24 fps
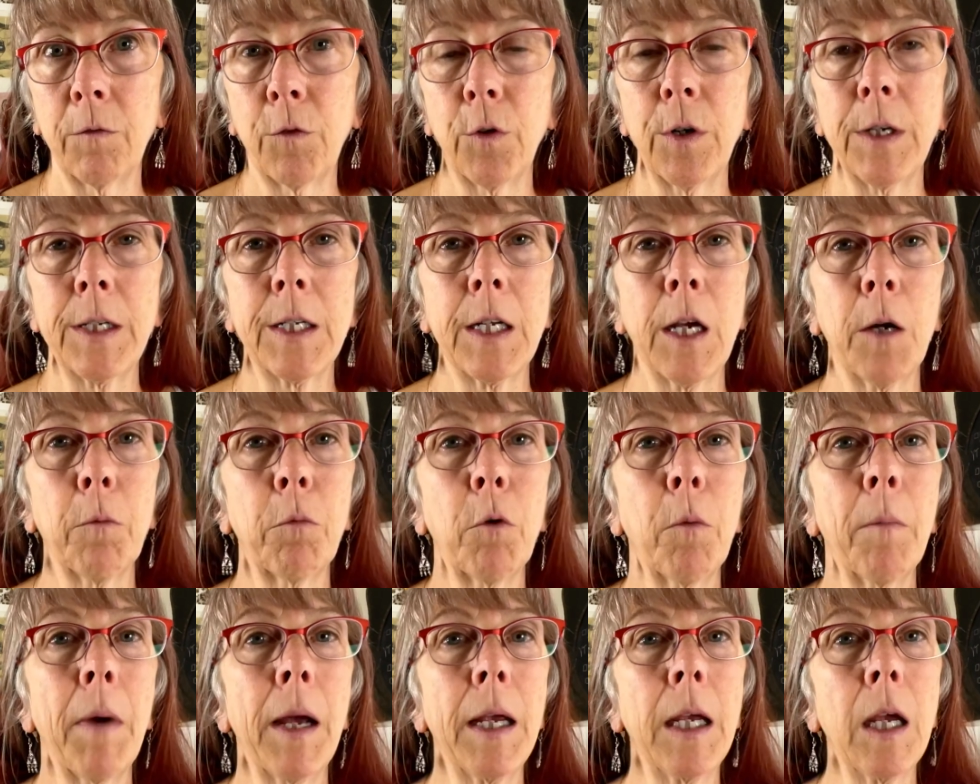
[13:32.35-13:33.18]
For
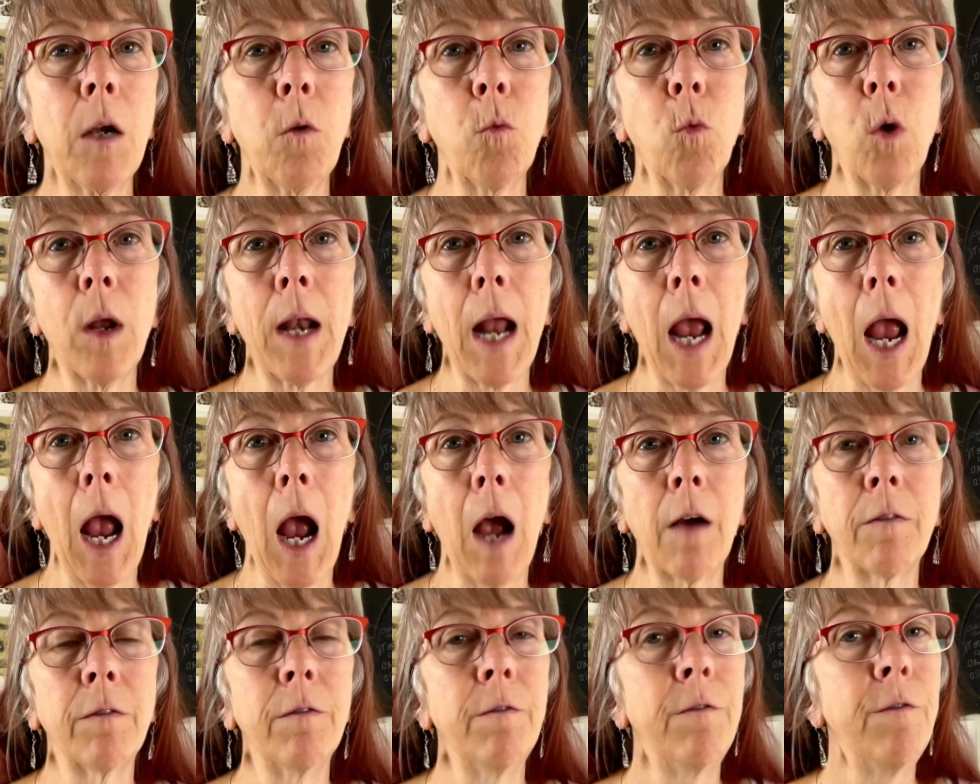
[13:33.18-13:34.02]
example, making one
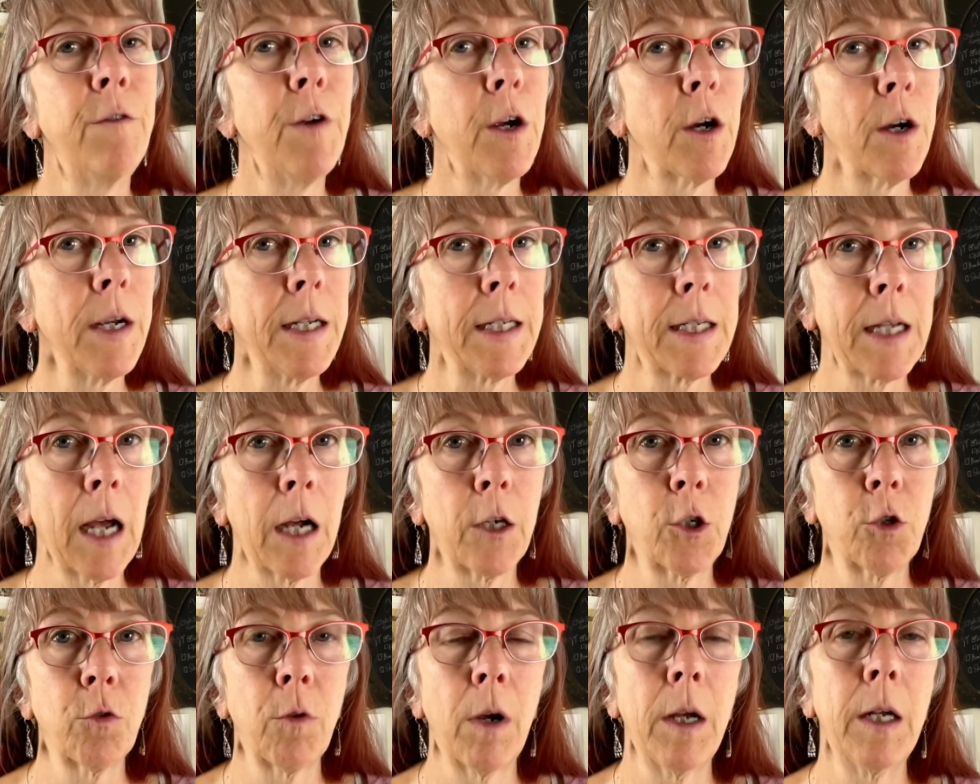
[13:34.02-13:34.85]
half very
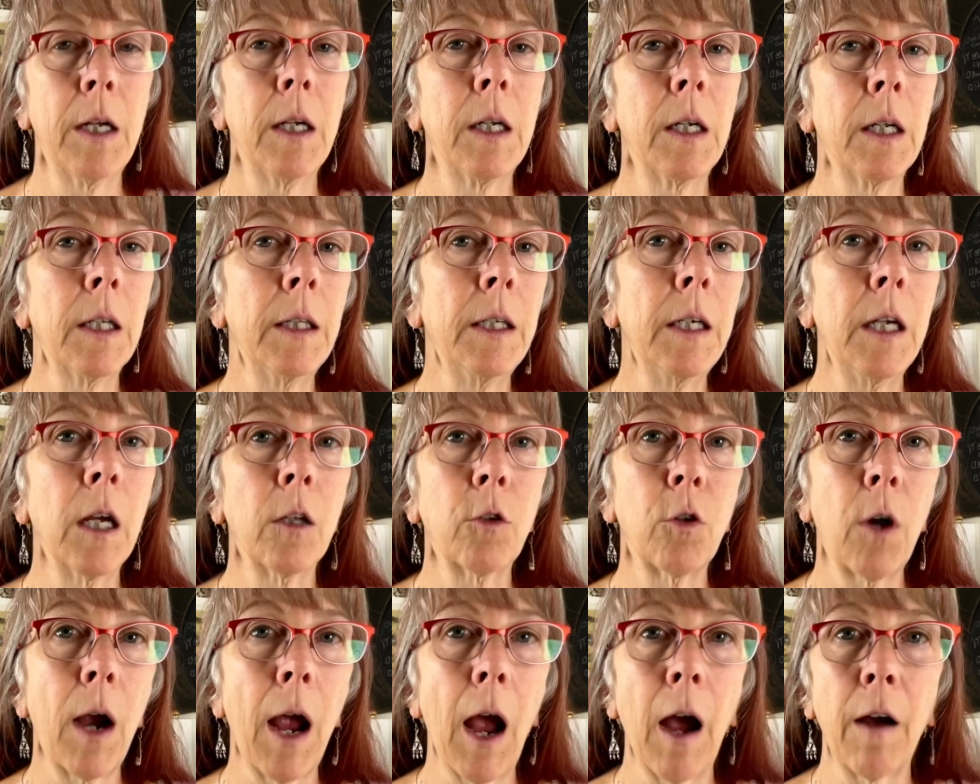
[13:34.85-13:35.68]
saturated and the
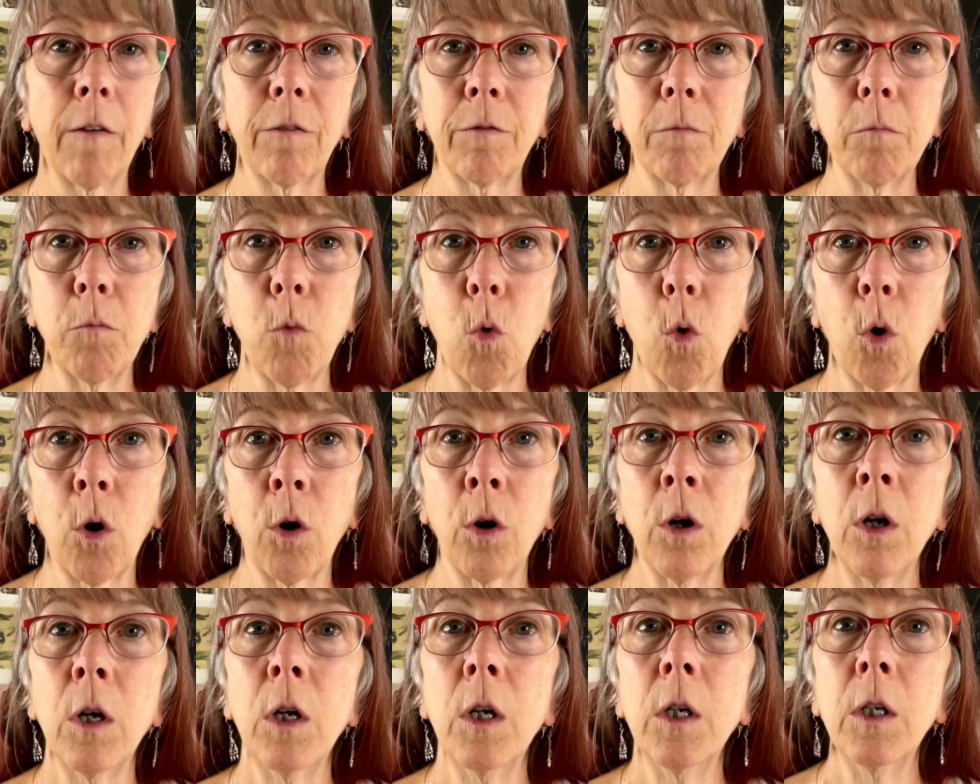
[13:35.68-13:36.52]
other half
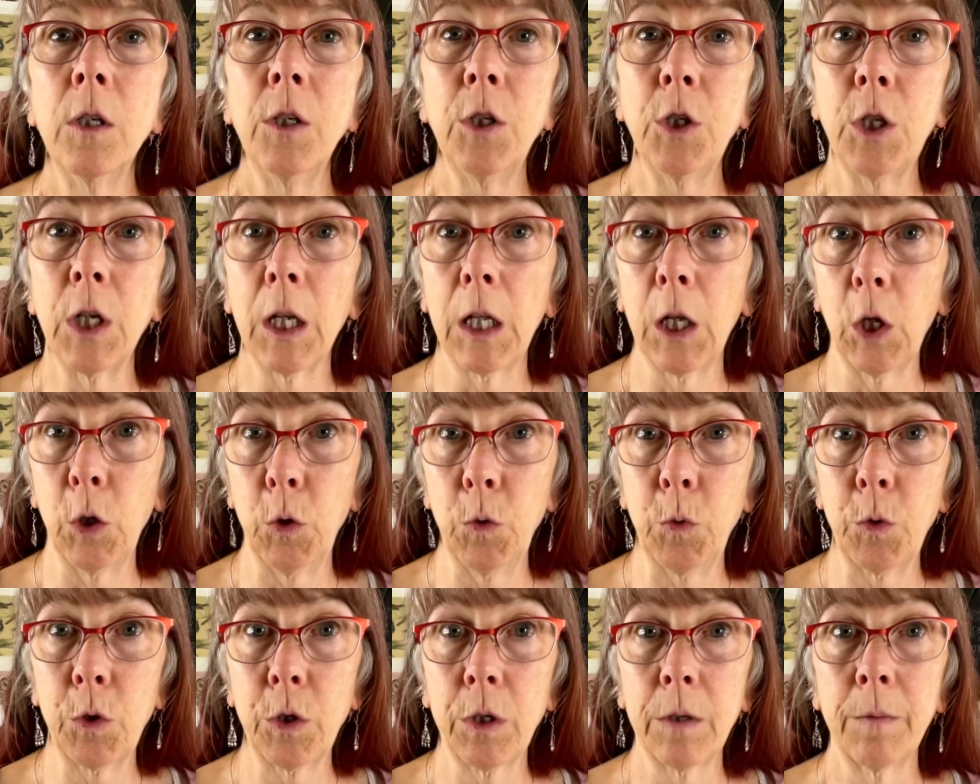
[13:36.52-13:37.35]
more
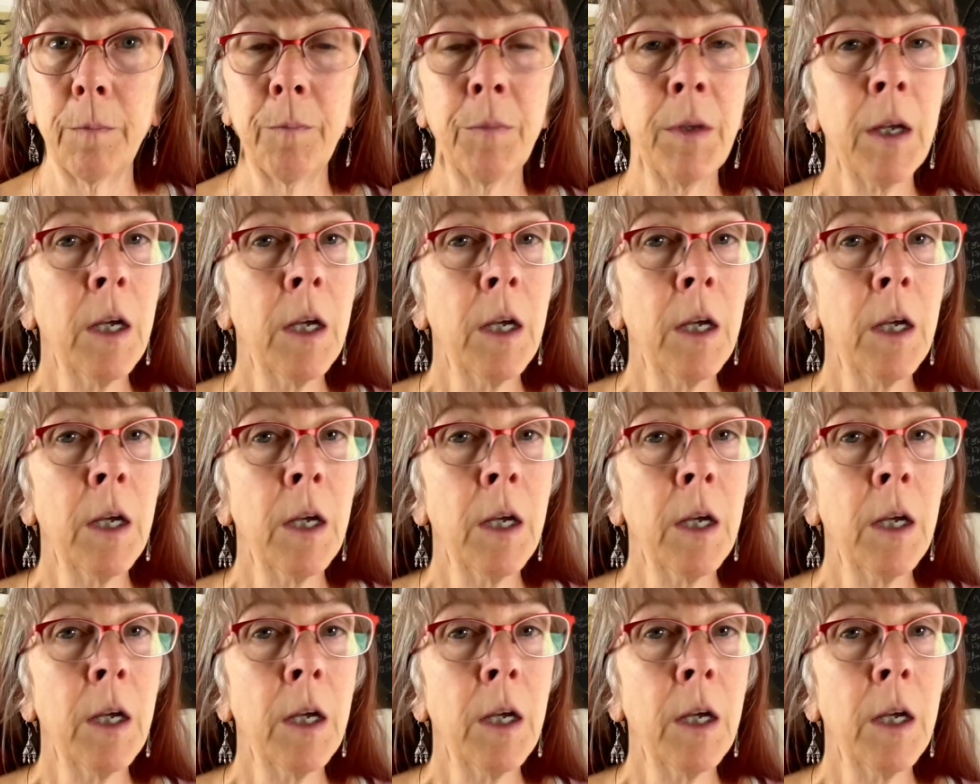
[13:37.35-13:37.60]
dilute.